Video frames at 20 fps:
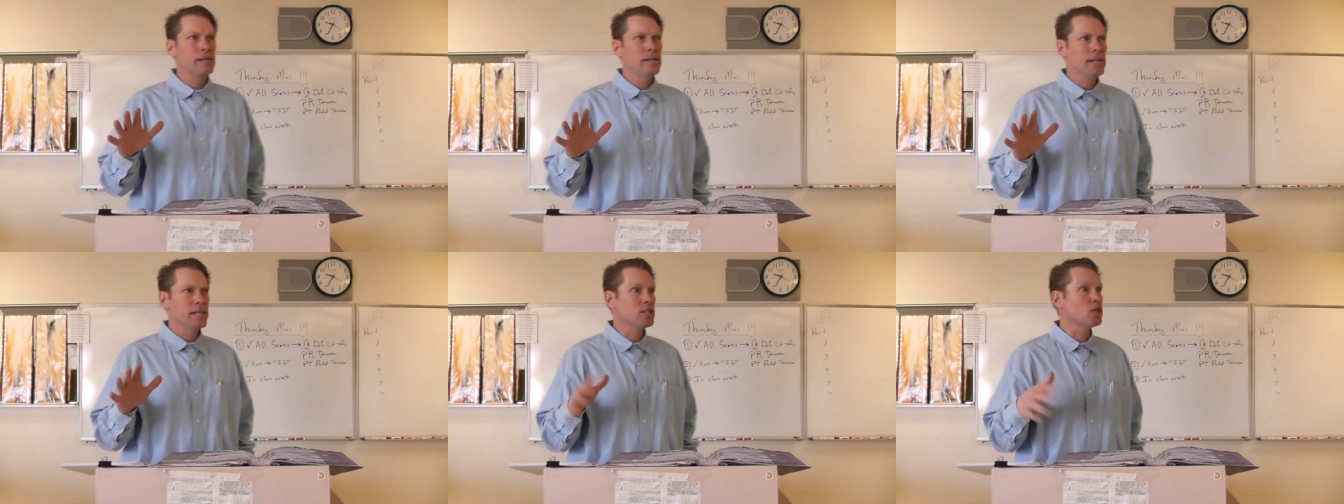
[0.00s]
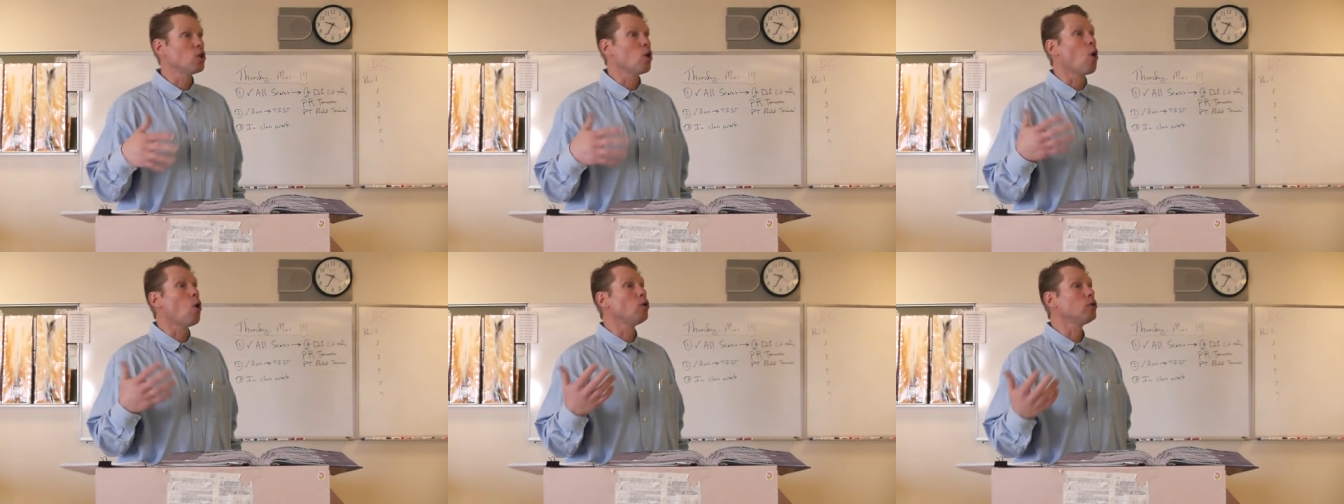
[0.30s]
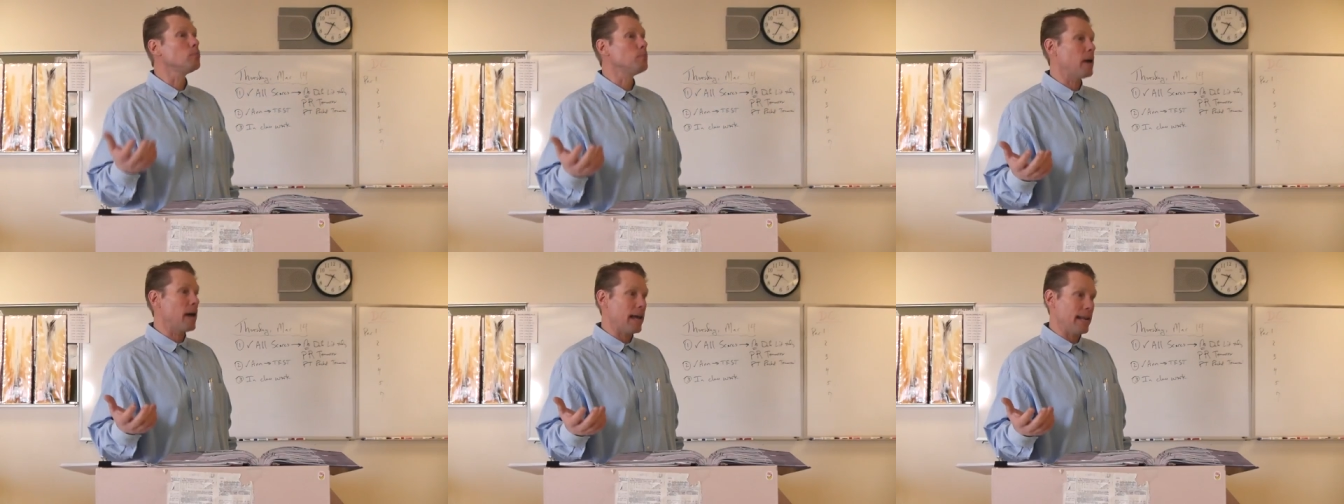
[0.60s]
He's an
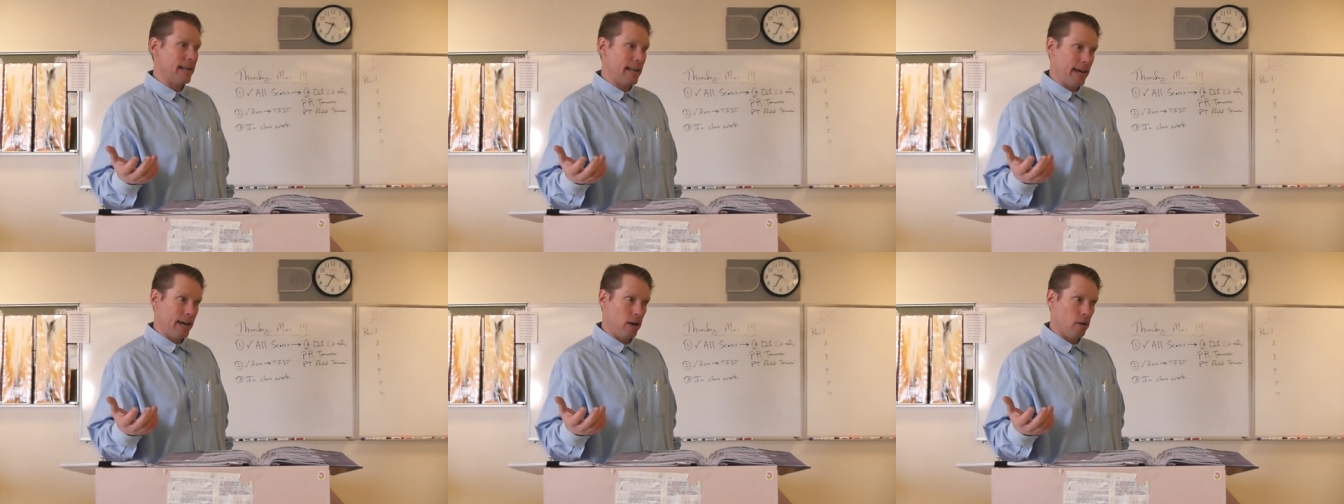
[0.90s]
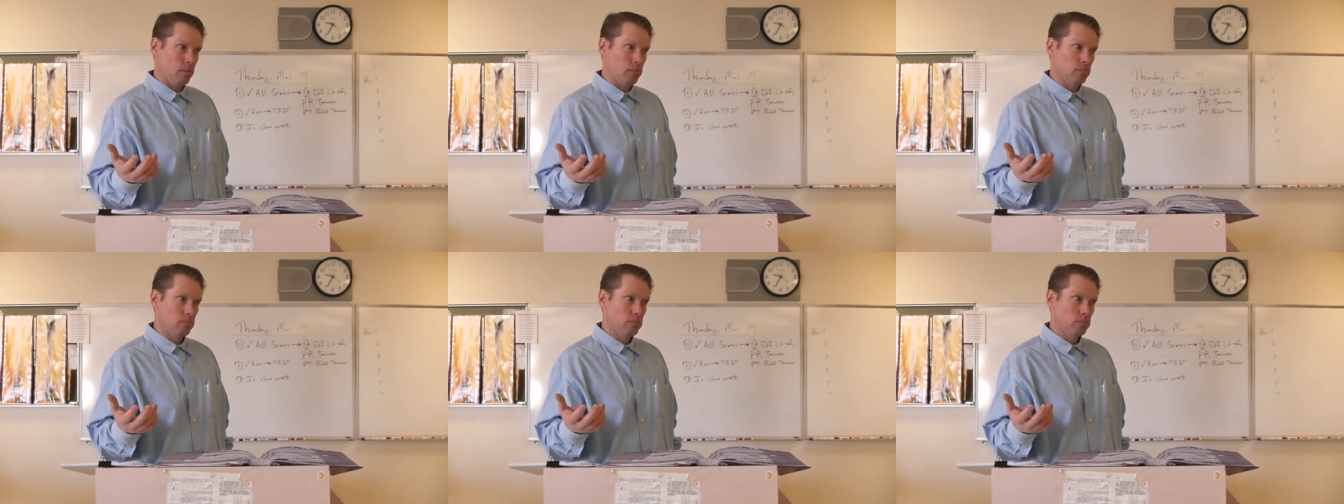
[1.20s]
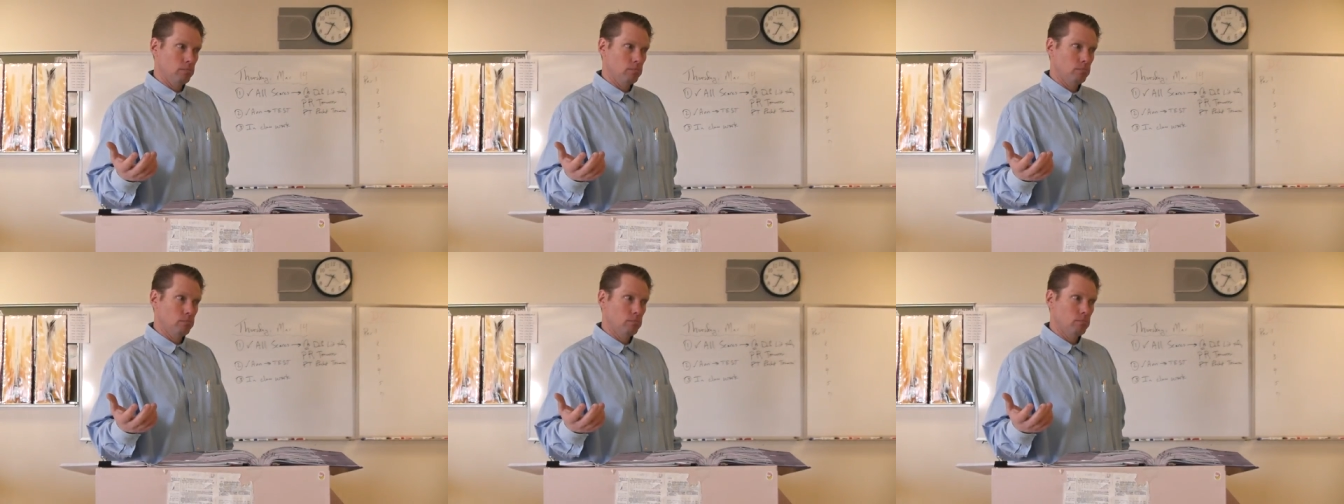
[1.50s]
old man now,
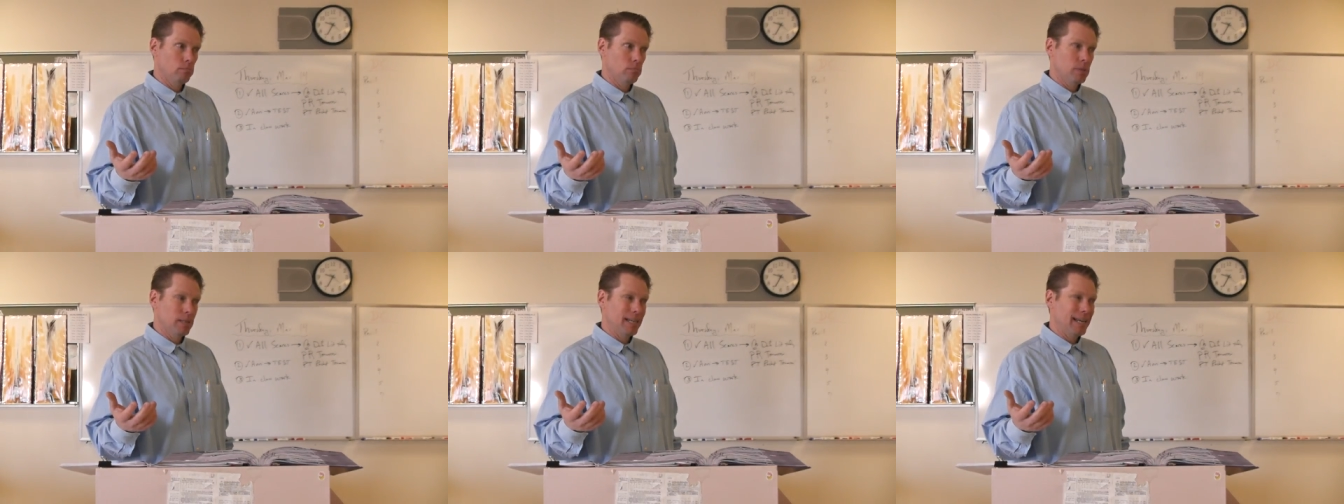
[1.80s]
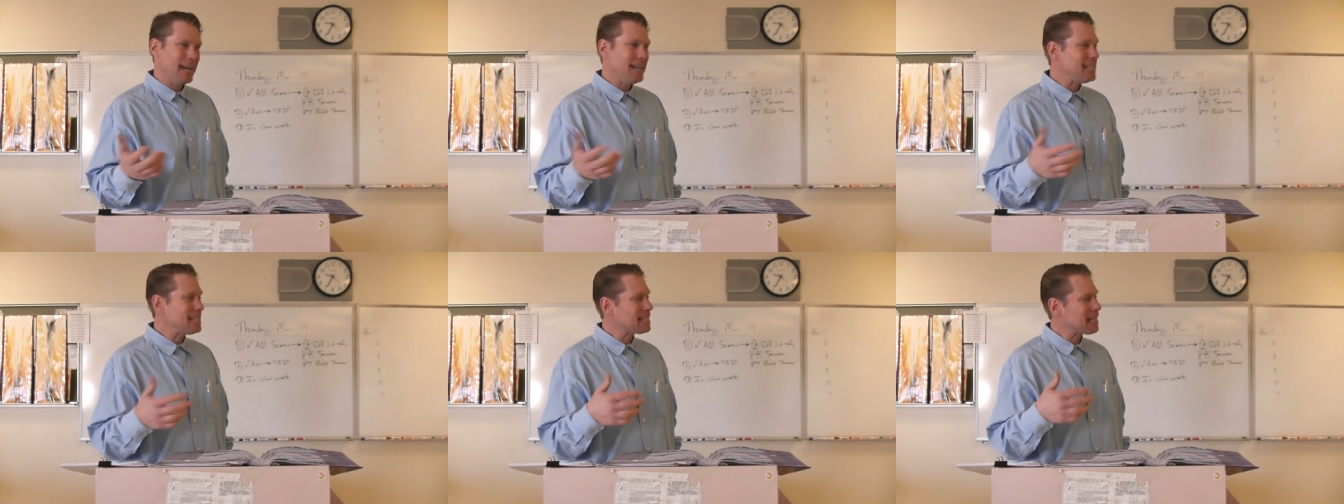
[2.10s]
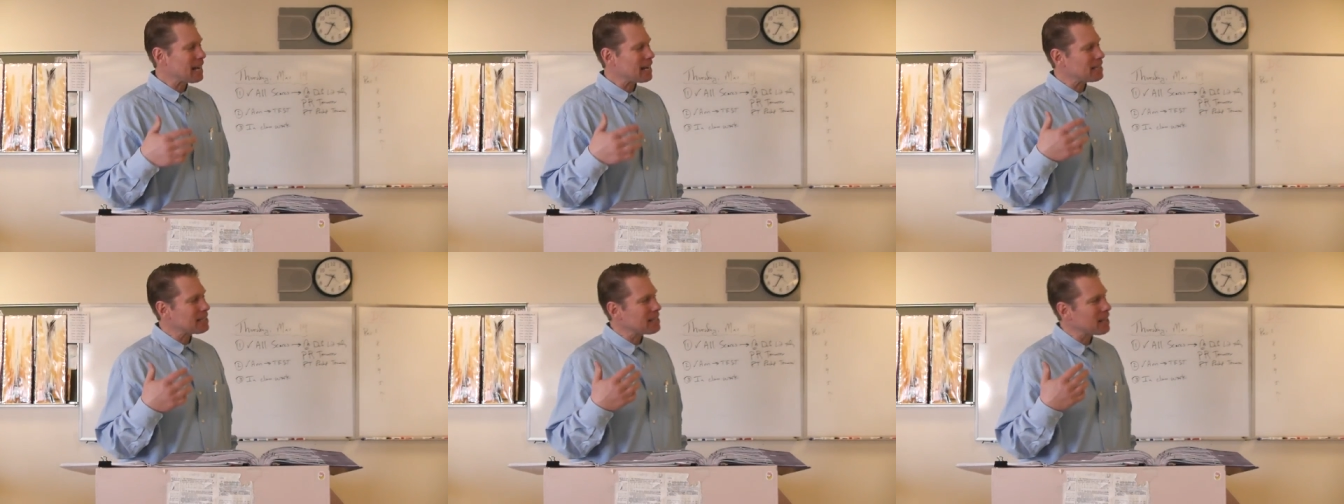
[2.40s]
and he's
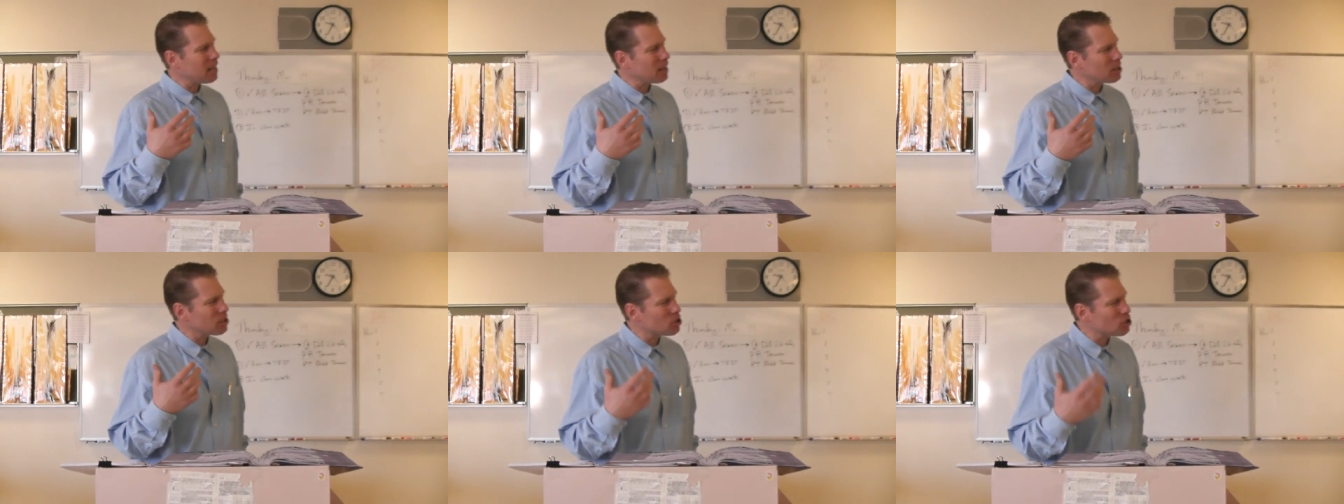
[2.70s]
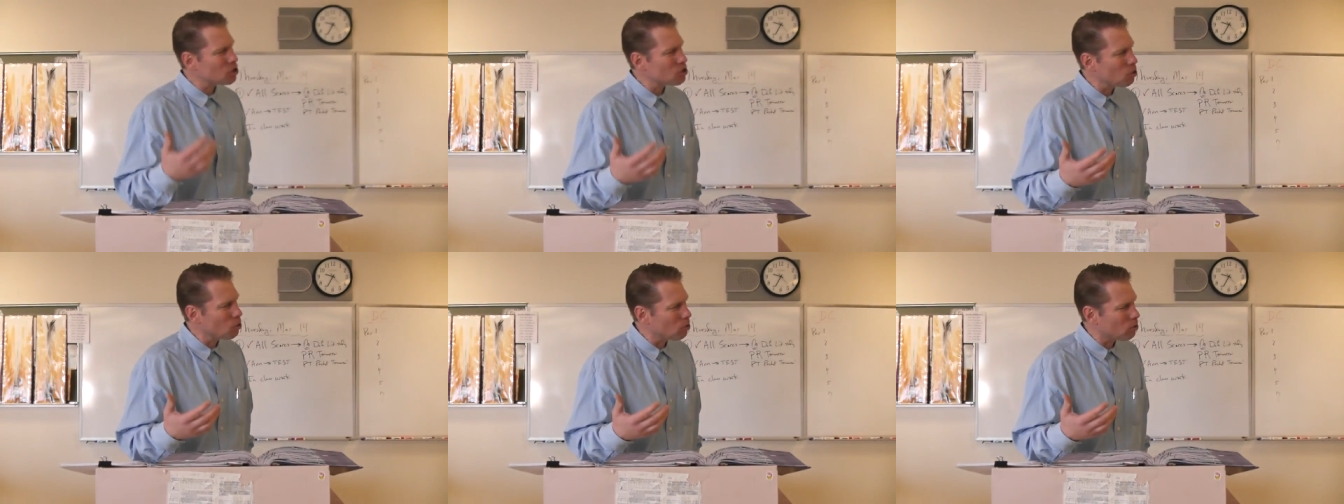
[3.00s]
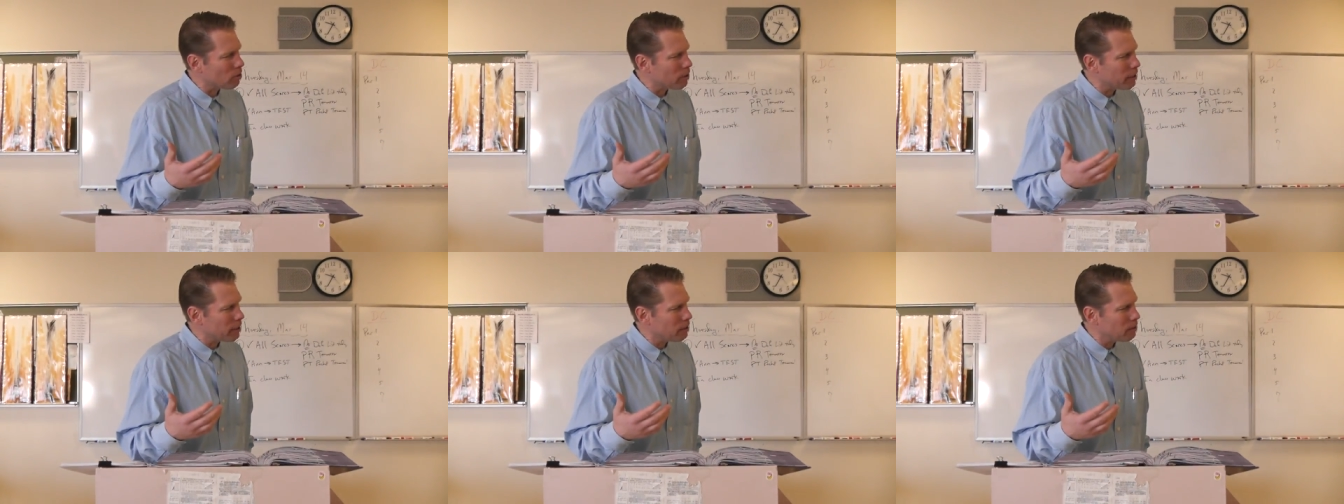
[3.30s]
got to tell his
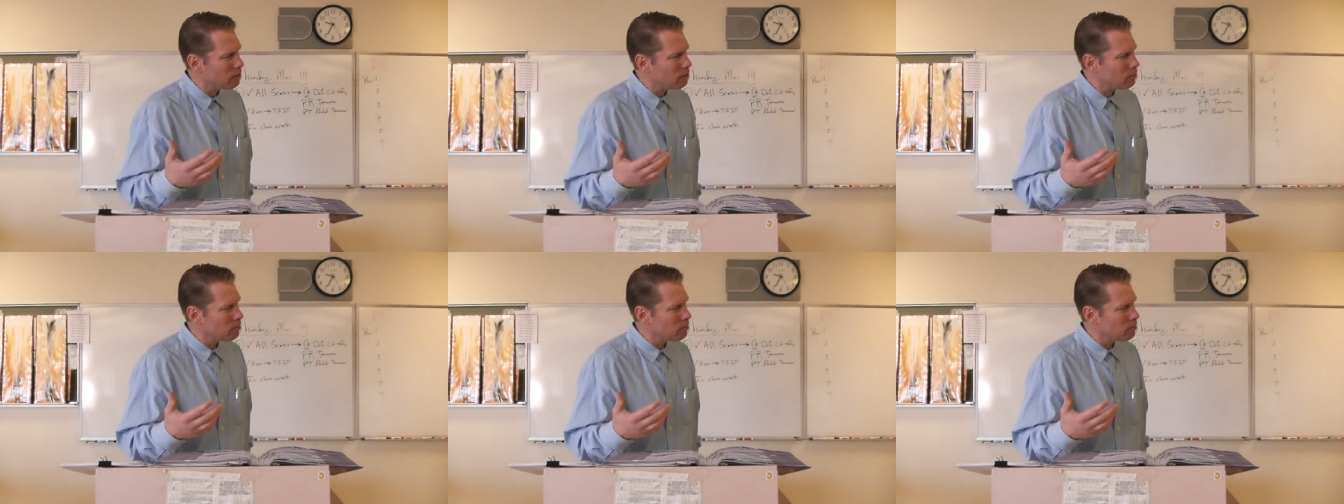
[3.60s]
story.